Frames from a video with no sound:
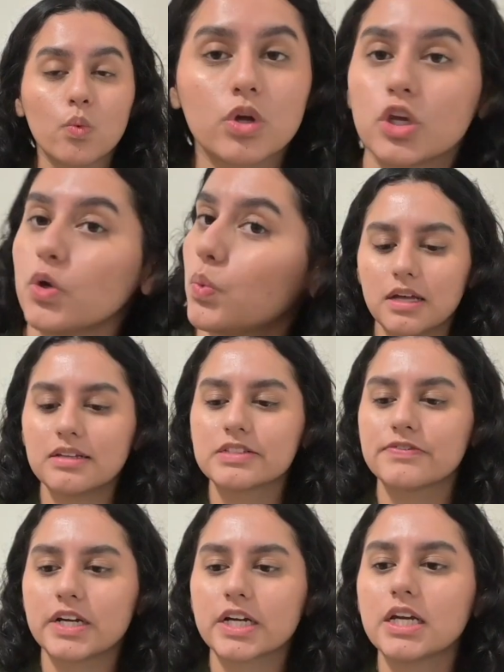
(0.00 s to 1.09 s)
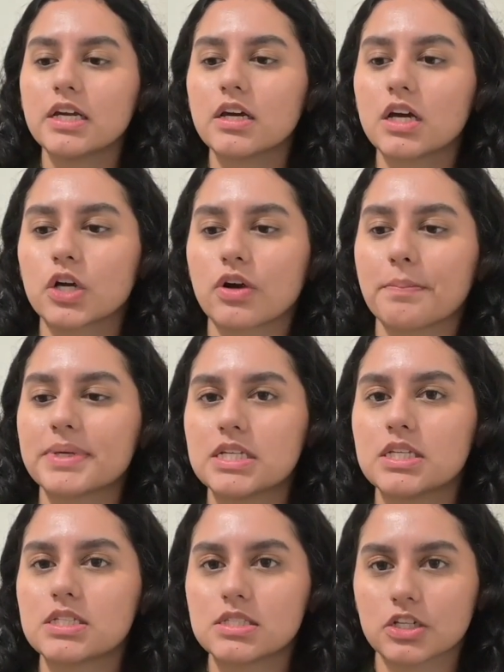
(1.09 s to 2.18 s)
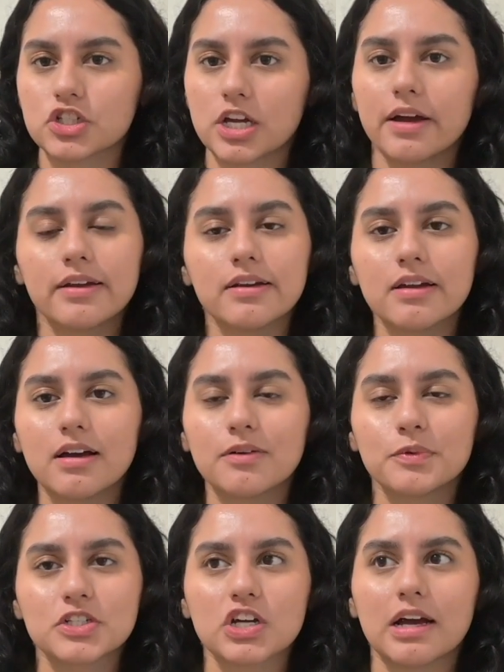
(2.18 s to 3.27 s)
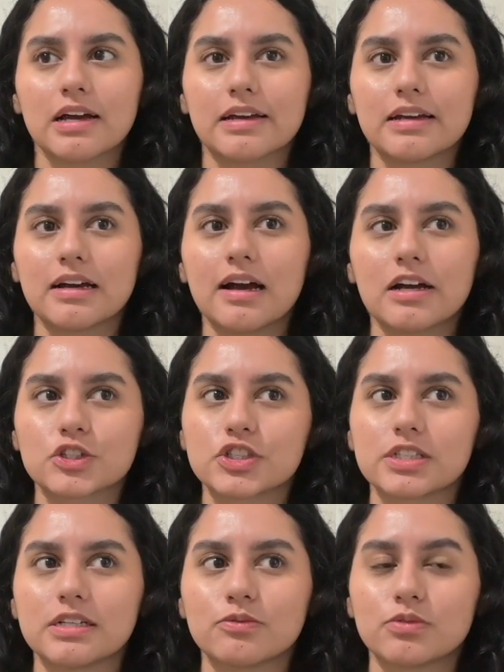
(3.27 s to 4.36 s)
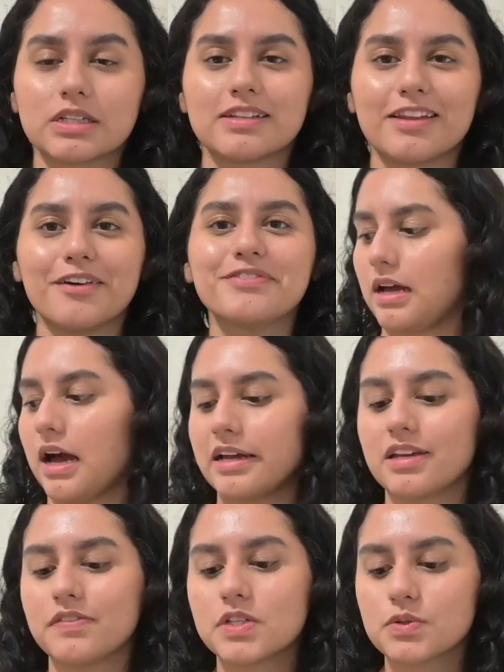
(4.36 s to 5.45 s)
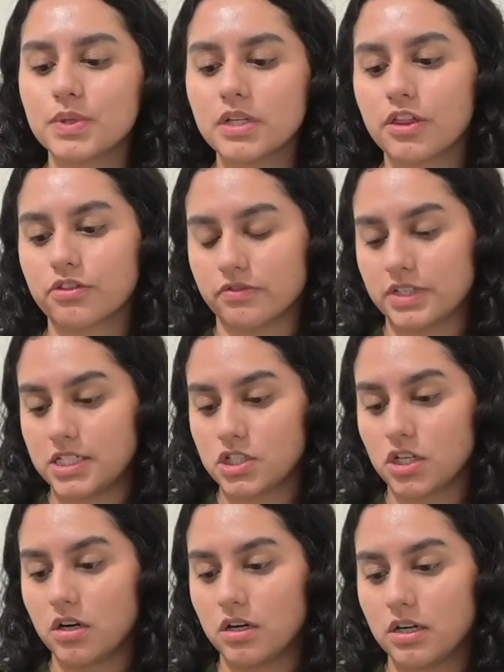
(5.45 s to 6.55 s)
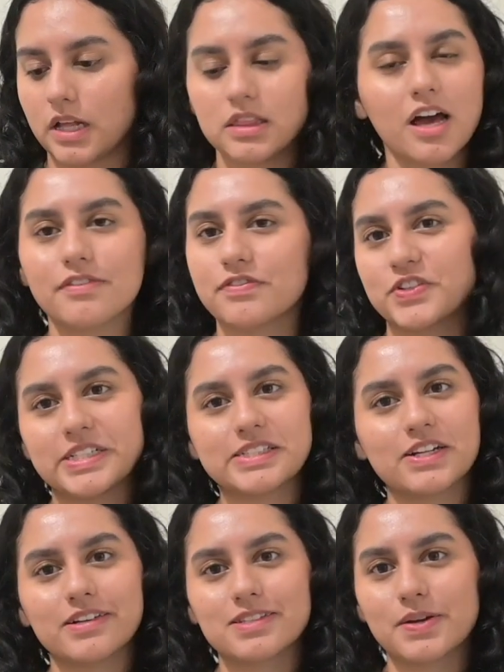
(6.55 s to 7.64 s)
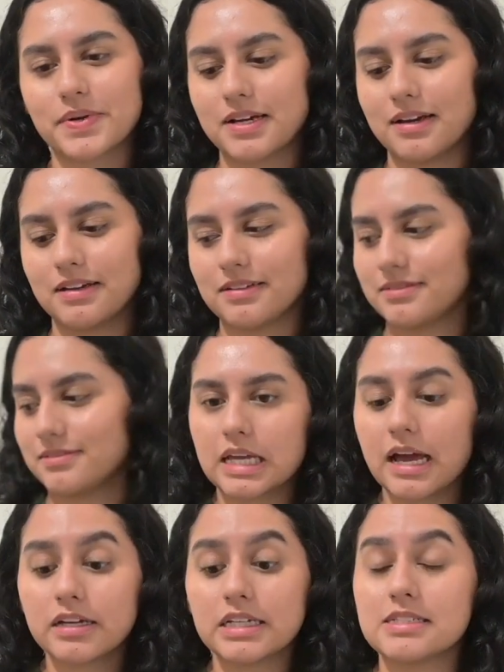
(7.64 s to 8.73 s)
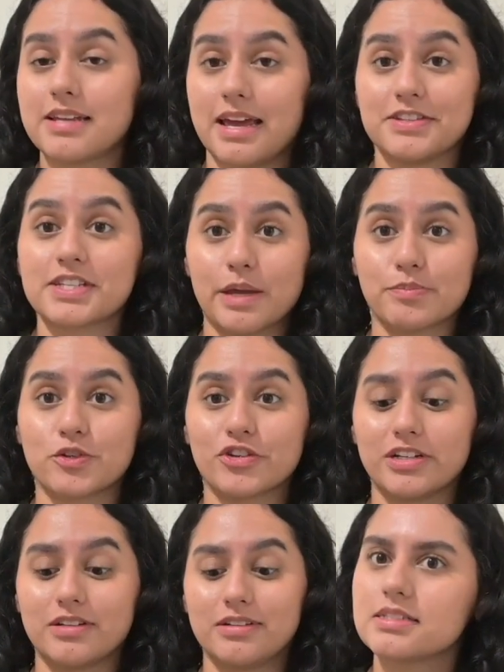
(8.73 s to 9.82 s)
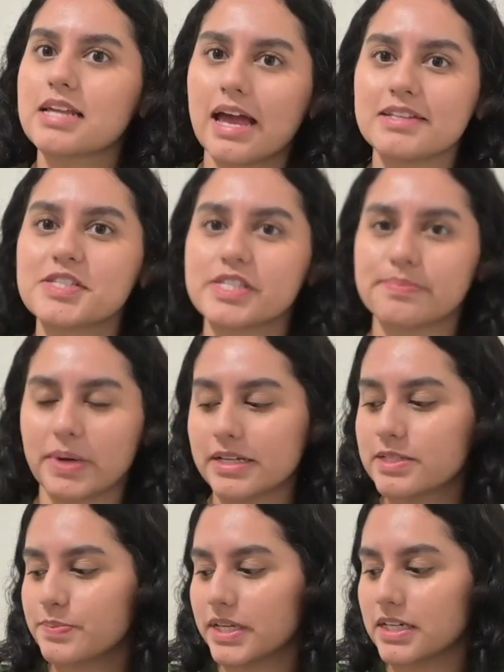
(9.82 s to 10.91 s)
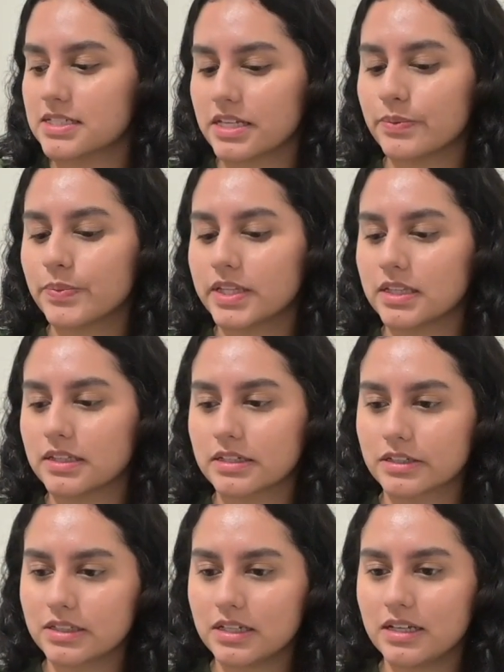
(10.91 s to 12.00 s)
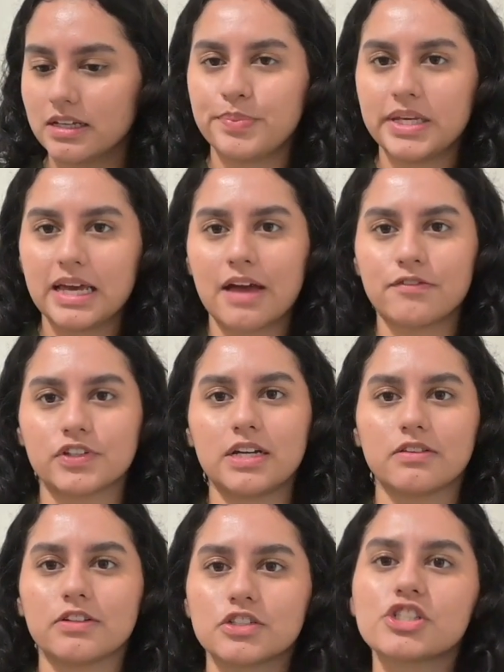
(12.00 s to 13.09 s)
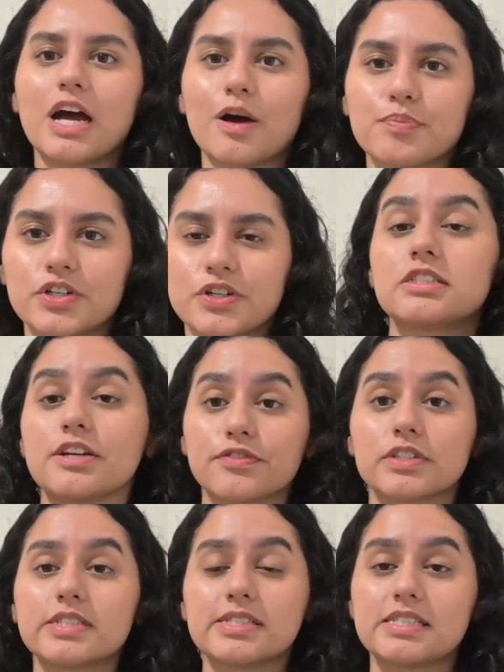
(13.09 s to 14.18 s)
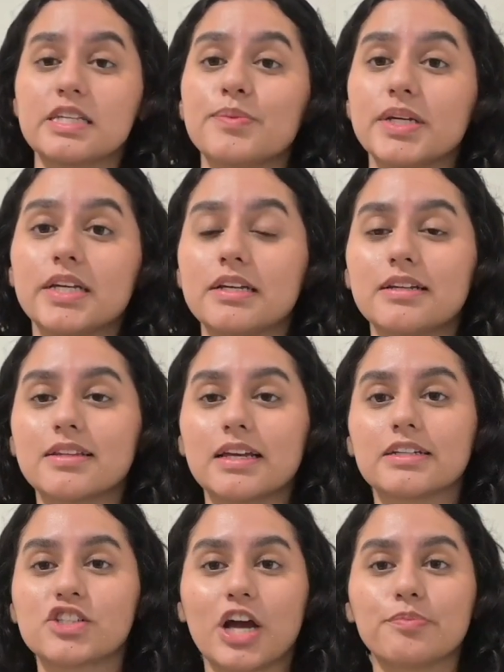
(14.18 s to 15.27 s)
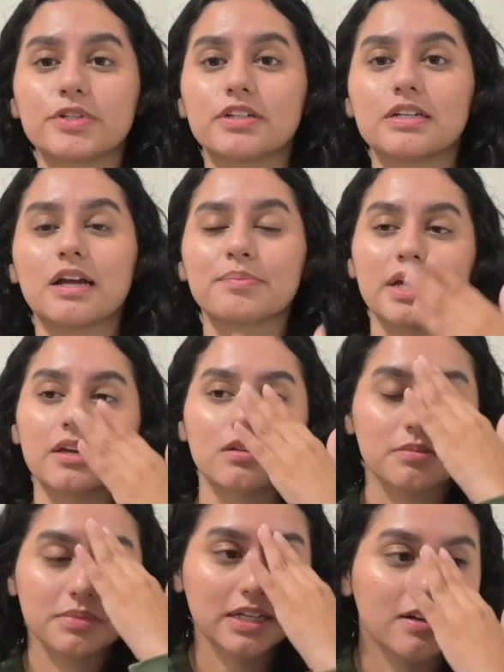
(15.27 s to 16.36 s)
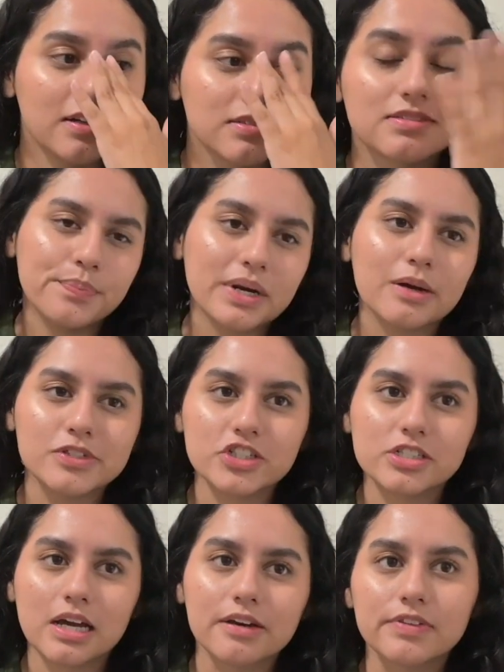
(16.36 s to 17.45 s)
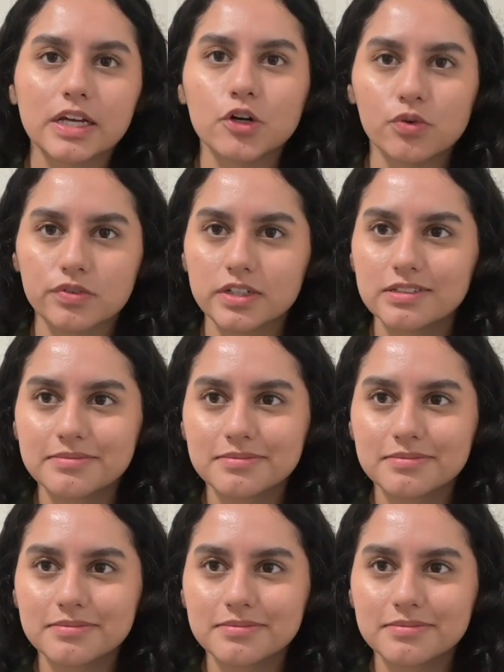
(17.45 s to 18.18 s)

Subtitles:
you. It's very Grumpy Sunshine, which I actually really love. I gave this one a 3-star. A lot of 3 stars going on. They had intense chemistry, intense spice, because it would literally be every other chapter, different steamy like chapter, and I'm like, oh my god. But I was just kind of like over it.